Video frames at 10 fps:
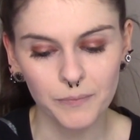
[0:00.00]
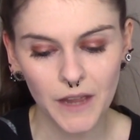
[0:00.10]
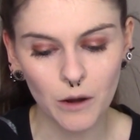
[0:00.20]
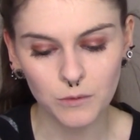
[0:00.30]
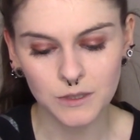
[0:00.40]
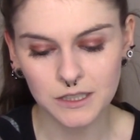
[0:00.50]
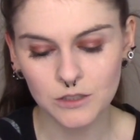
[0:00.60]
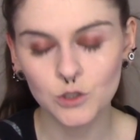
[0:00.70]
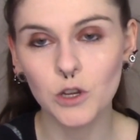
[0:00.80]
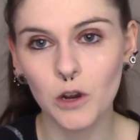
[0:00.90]
I was
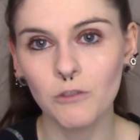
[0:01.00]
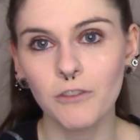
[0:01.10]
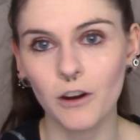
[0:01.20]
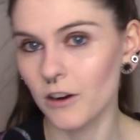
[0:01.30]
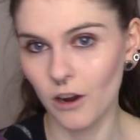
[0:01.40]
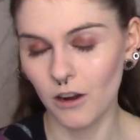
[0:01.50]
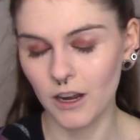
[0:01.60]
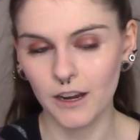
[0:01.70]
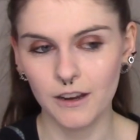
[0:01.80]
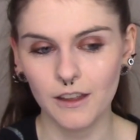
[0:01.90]
so far
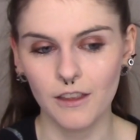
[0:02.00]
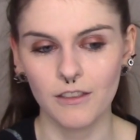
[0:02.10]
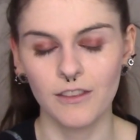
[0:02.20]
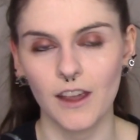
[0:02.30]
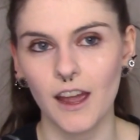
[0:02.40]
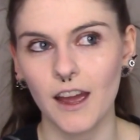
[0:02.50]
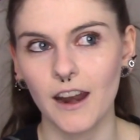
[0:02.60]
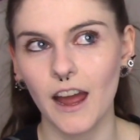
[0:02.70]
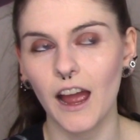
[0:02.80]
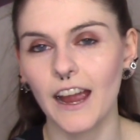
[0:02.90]
gone
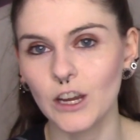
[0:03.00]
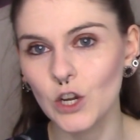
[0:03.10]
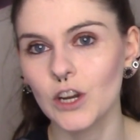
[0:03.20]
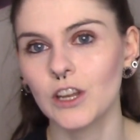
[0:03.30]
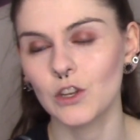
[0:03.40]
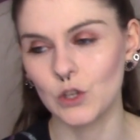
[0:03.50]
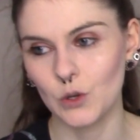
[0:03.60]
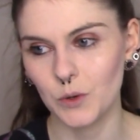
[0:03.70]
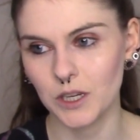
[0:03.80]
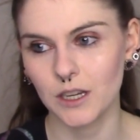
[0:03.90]
that I couldn't
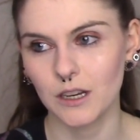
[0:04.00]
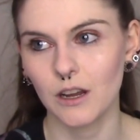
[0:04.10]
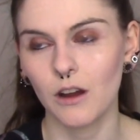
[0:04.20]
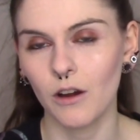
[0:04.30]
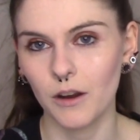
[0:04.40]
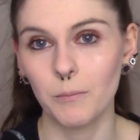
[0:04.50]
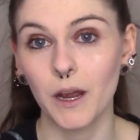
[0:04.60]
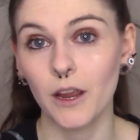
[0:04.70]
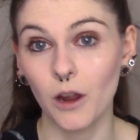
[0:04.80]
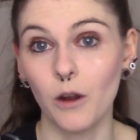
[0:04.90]
do it on
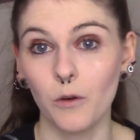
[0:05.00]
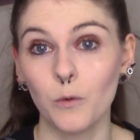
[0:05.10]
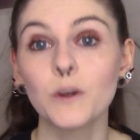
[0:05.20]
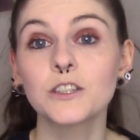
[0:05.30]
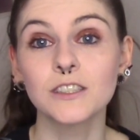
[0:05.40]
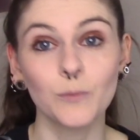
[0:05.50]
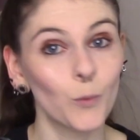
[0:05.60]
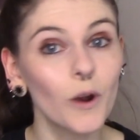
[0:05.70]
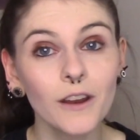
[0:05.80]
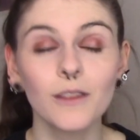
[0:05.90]
my own, which is
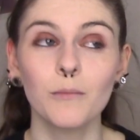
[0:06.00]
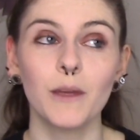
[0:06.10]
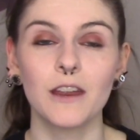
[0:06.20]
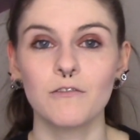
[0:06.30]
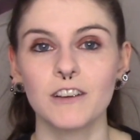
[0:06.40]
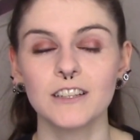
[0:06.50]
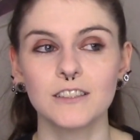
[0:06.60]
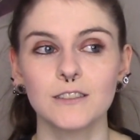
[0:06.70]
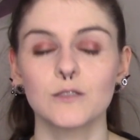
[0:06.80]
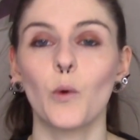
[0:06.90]
one of the main
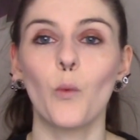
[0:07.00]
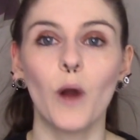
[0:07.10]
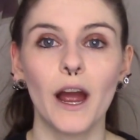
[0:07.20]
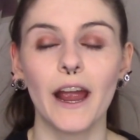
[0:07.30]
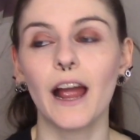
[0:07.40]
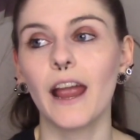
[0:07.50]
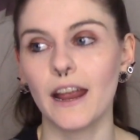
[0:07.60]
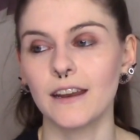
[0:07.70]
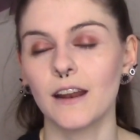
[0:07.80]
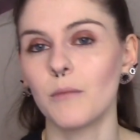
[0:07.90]
reasons why I
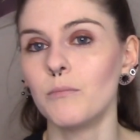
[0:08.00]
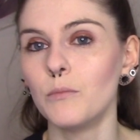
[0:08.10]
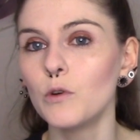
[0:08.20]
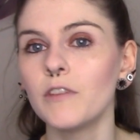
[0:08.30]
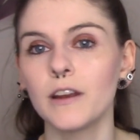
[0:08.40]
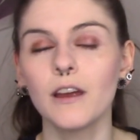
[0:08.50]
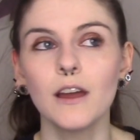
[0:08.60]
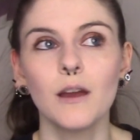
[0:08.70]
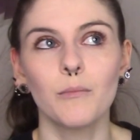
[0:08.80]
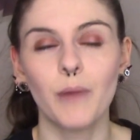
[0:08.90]
ended up moving
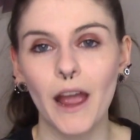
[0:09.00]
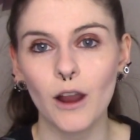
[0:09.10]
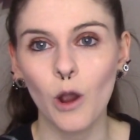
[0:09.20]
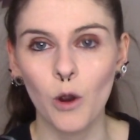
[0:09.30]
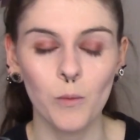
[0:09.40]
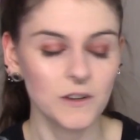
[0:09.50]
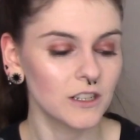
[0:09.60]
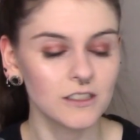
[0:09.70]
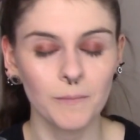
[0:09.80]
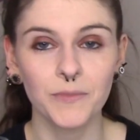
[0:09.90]
back home, which
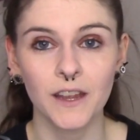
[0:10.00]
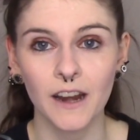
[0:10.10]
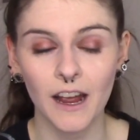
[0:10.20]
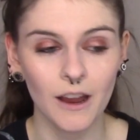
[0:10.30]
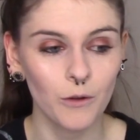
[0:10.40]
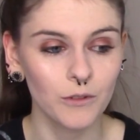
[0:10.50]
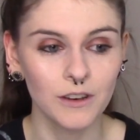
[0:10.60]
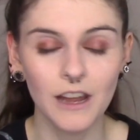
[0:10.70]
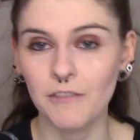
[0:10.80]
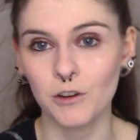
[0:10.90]
is something I
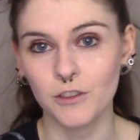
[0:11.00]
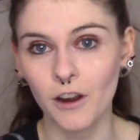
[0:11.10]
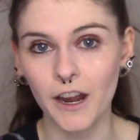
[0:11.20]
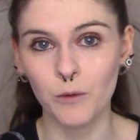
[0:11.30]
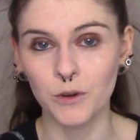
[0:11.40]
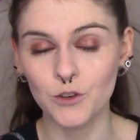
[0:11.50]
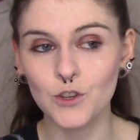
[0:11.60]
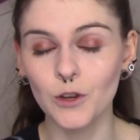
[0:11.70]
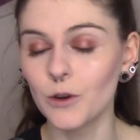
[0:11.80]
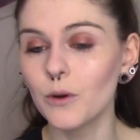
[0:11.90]
never thought I would
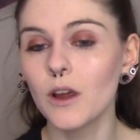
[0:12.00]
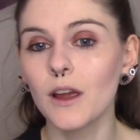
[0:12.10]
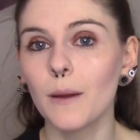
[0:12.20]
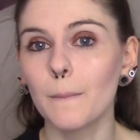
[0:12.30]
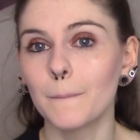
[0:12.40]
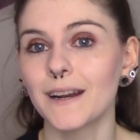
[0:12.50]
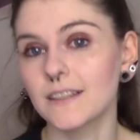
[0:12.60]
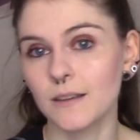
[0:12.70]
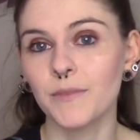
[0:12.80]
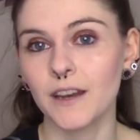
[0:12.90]
do, but
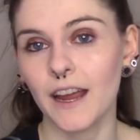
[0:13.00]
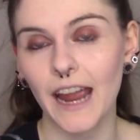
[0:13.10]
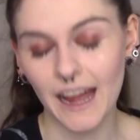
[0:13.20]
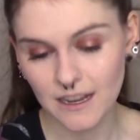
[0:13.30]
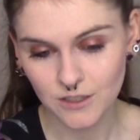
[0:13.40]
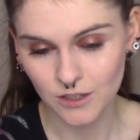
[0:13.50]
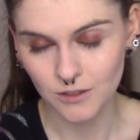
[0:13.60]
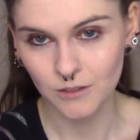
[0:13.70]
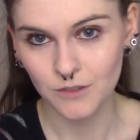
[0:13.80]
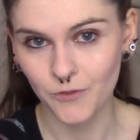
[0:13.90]
it's something I had to
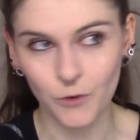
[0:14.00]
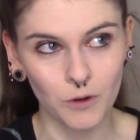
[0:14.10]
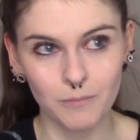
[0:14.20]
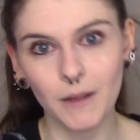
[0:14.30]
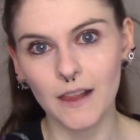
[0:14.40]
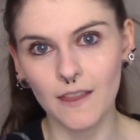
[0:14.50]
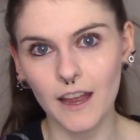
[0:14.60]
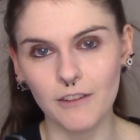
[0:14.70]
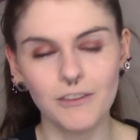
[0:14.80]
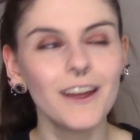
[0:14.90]
do for my
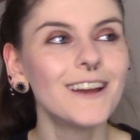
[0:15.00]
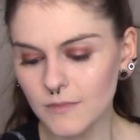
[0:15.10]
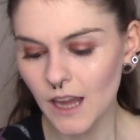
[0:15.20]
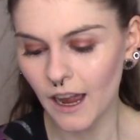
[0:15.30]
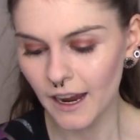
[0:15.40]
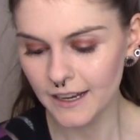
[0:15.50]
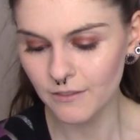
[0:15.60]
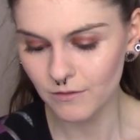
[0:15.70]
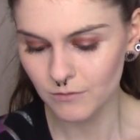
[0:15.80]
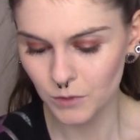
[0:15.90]
life.
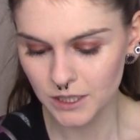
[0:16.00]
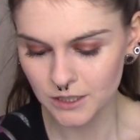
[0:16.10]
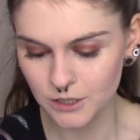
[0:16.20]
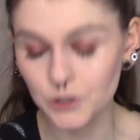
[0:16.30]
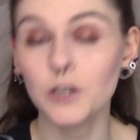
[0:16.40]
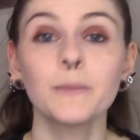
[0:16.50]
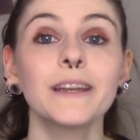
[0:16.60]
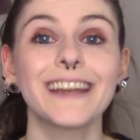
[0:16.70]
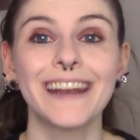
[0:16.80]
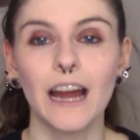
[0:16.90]
I was
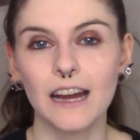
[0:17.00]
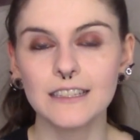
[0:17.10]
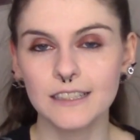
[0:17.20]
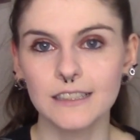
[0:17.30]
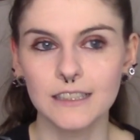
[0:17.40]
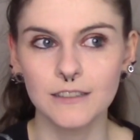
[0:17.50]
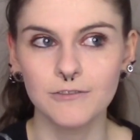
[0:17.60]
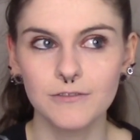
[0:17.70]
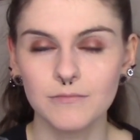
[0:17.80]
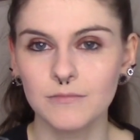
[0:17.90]
determined not to
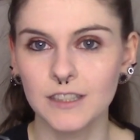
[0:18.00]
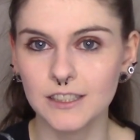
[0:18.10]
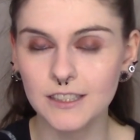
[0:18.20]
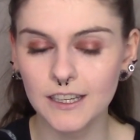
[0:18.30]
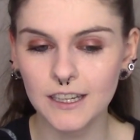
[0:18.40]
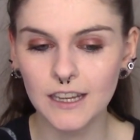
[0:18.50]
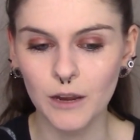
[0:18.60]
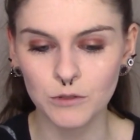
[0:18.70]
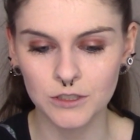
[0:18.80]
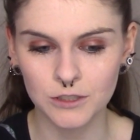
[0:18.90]
leave the city.
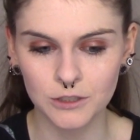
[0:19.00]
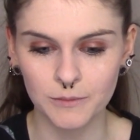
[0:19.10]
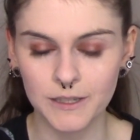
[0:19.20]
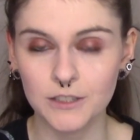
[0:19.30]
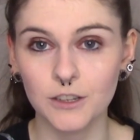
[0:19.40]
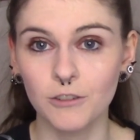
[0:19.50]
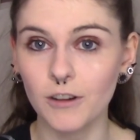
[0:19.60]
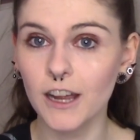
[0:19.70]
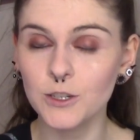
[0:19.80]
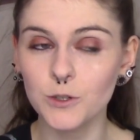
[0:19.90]
I was determined to
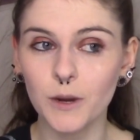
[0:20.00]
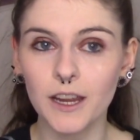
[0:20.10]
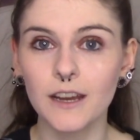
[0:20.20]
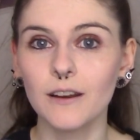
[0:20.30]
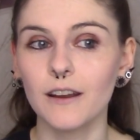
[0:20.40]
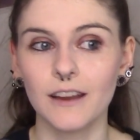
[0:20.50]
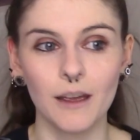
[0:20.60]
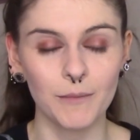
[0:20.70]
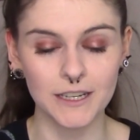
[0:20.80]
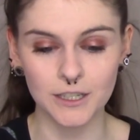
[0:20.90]
graduate,
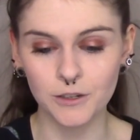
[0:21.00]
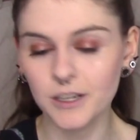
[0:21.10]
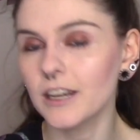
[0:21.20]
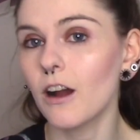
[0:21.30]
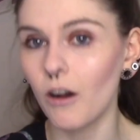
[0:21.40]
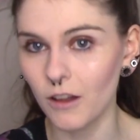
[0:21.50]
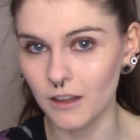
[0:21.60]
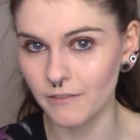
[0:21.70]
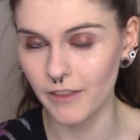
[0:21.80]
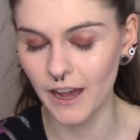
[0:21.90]
get my degree, all
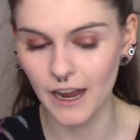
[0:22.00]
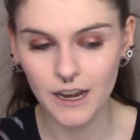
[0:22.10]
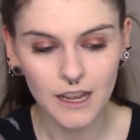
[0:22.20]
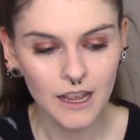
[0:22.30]
of that.